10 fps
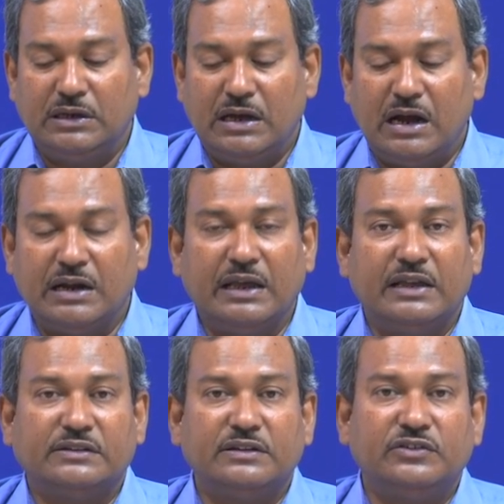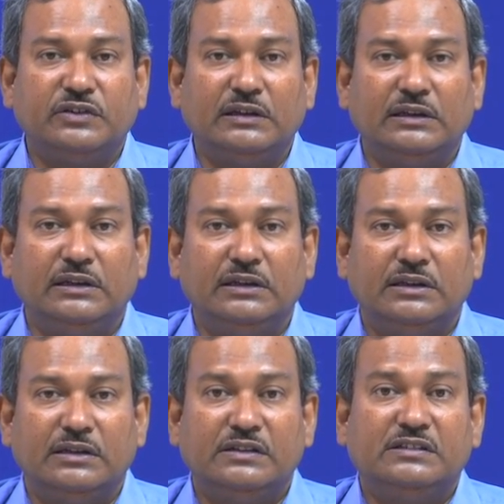are essentially
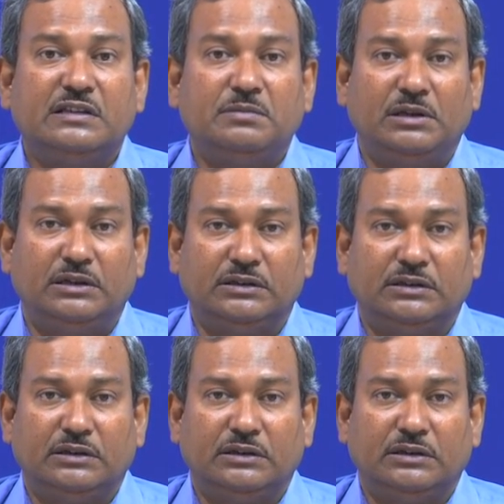similar.